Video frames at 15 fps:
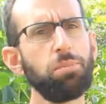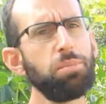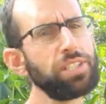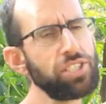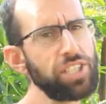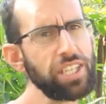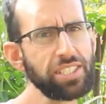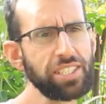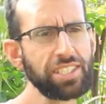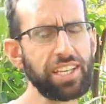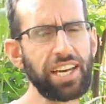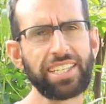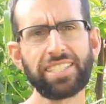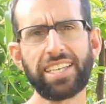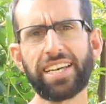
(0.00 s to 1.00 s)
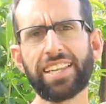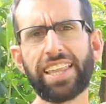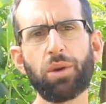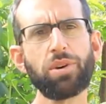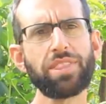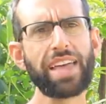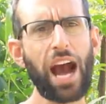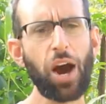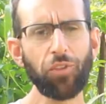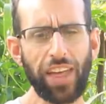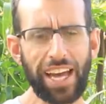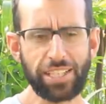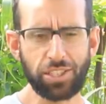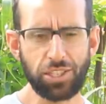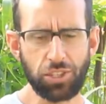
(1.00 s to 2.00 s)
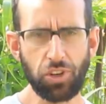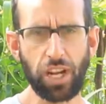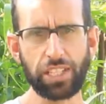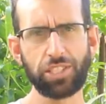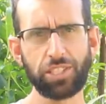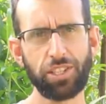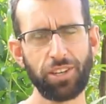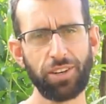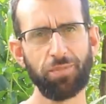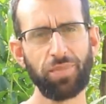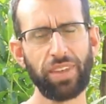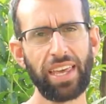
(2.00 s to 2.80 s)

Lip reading: But just as I said, that without that structure,